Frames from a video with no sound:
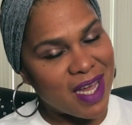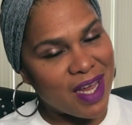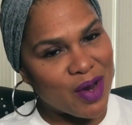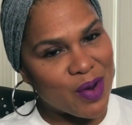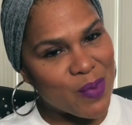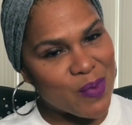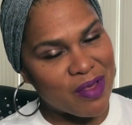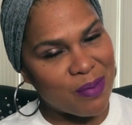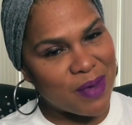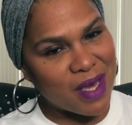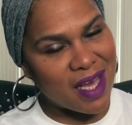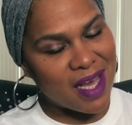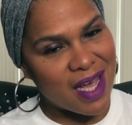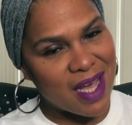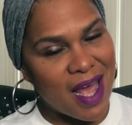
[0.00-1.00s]
here with
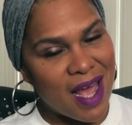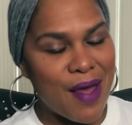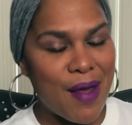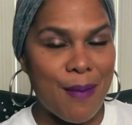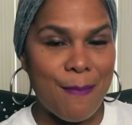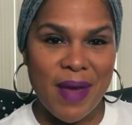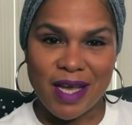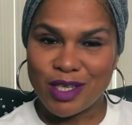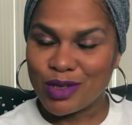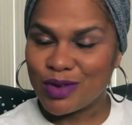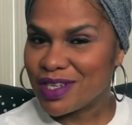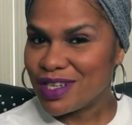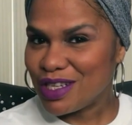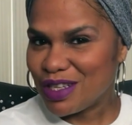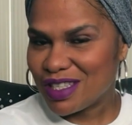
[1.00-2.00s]
me, and make
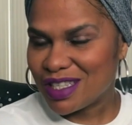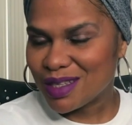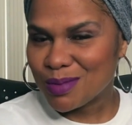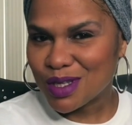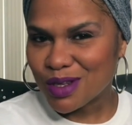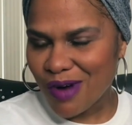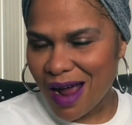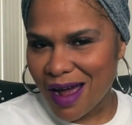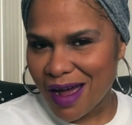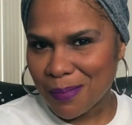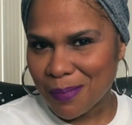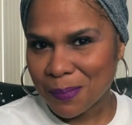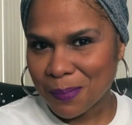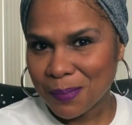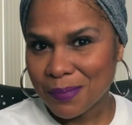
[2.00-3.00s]
sure that you subscribe.